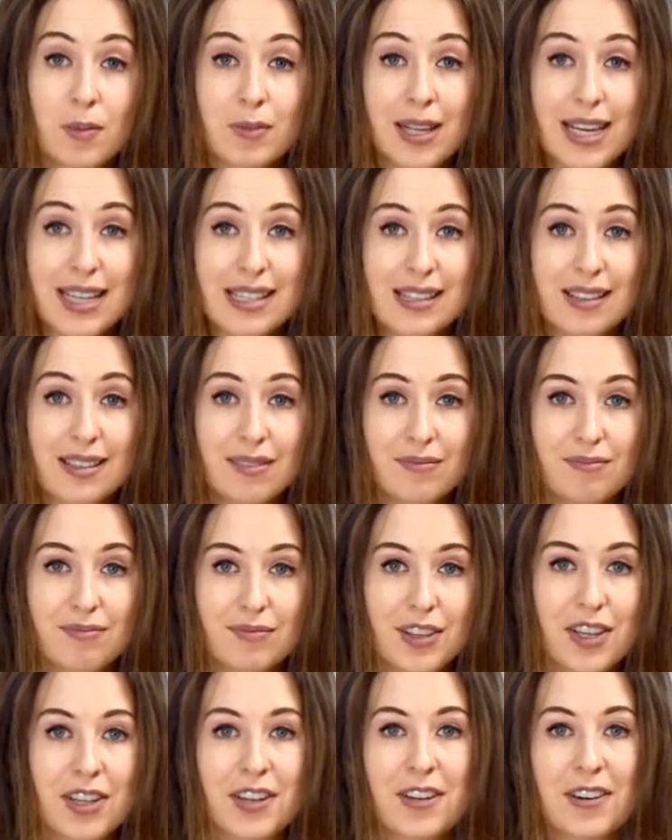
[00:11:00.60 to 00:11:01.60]
lesson.
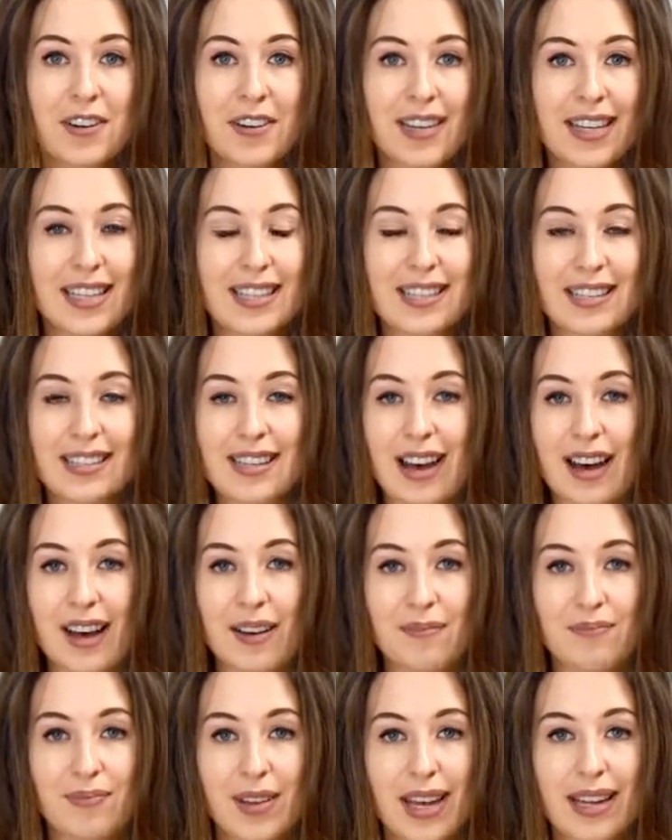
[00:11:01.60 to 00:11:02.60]
It's
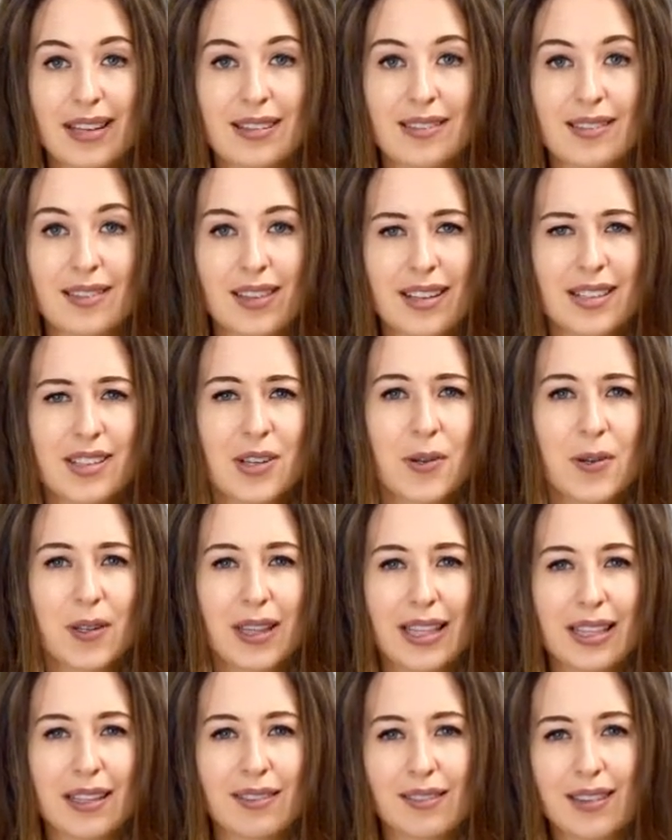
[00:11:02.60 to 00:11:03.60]
a
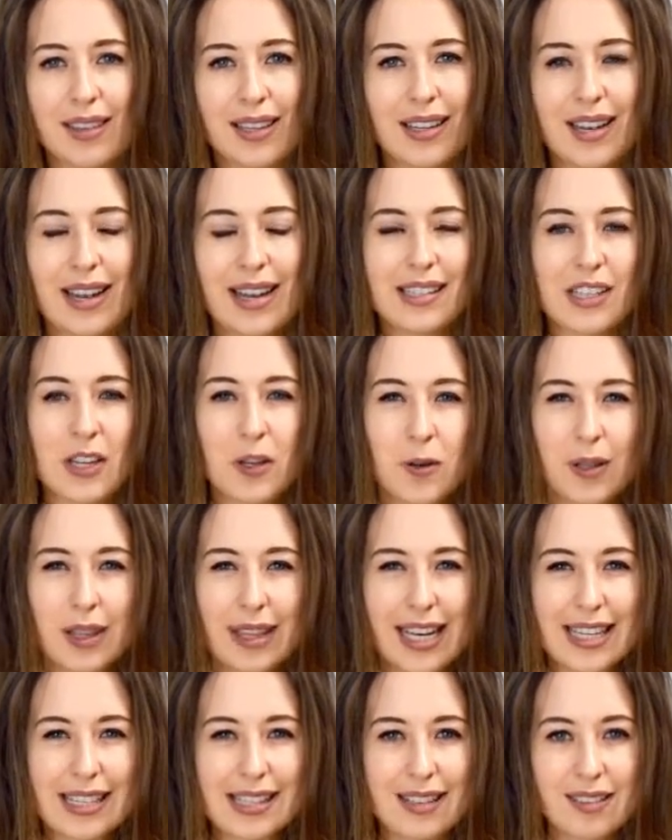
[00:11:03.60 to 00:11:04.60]
good
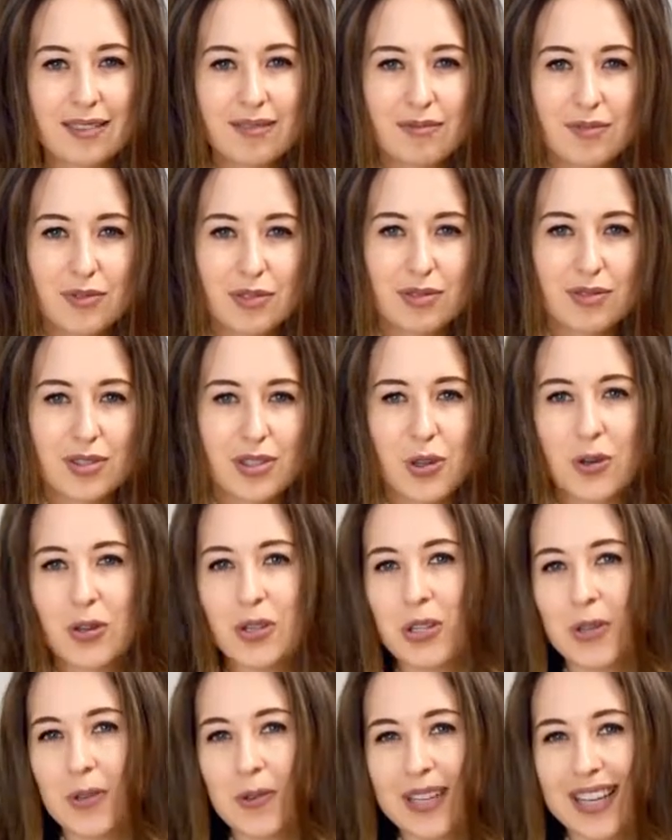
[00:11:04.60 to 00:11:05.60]
lesson.
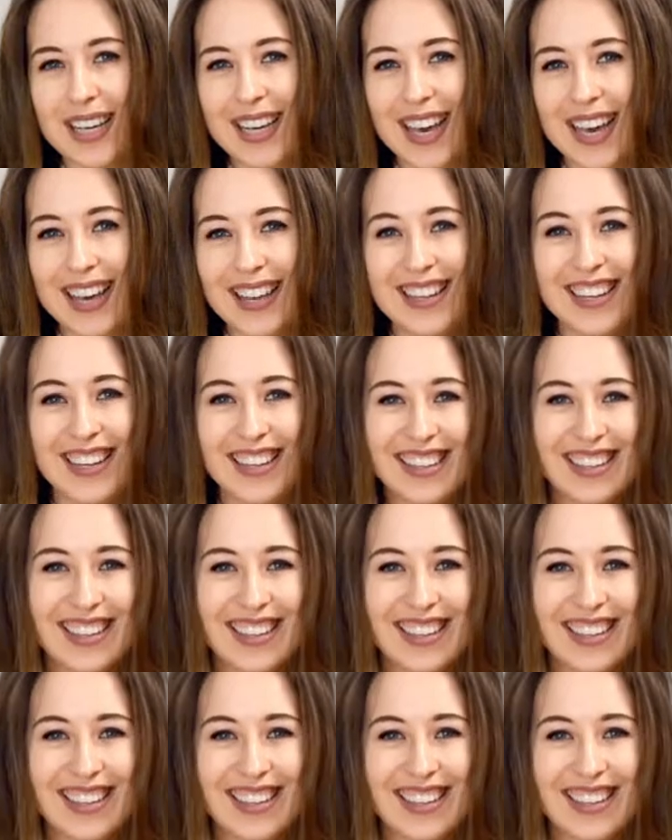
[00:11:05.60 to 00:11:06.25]
Don't do it again.